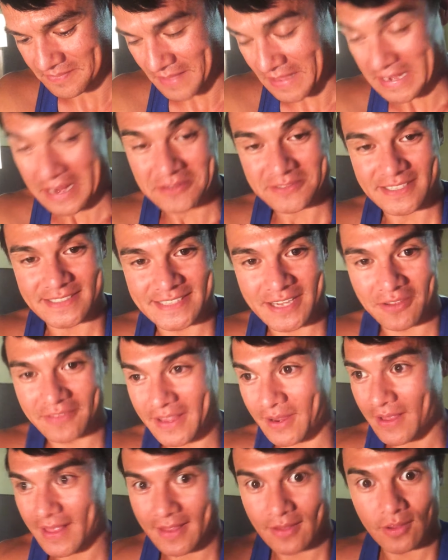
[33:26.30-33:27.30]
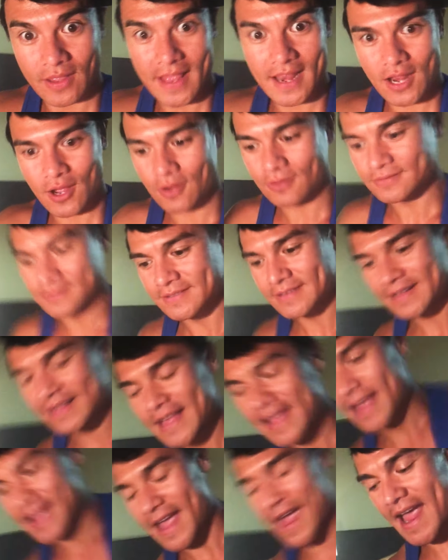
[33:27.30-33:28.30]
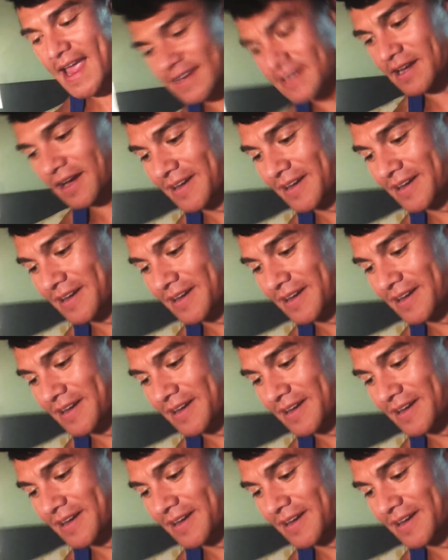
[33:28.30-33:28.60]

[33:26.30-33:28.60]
announced itself. Like, hello, and